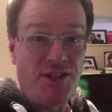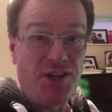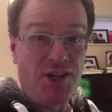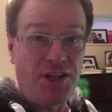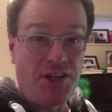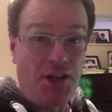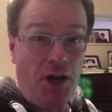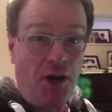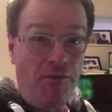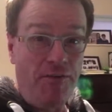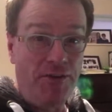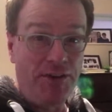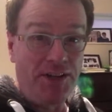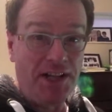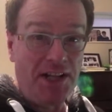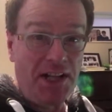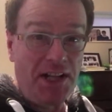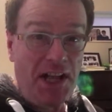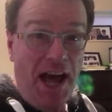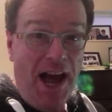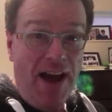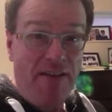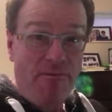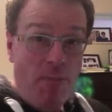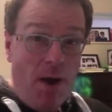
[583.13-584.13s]
the Confident
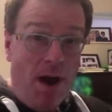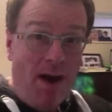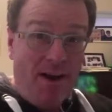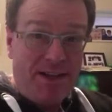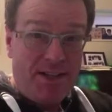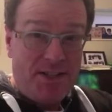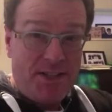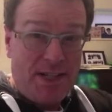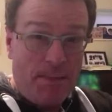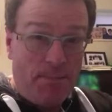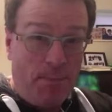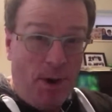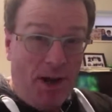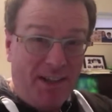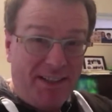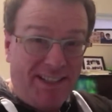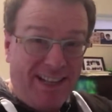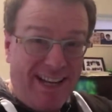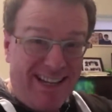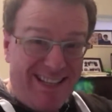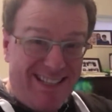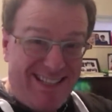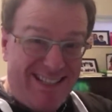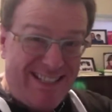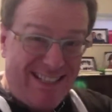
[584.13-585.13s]
Live Marketing
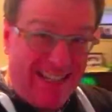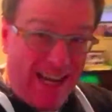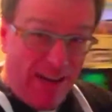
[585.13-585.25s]
Podcast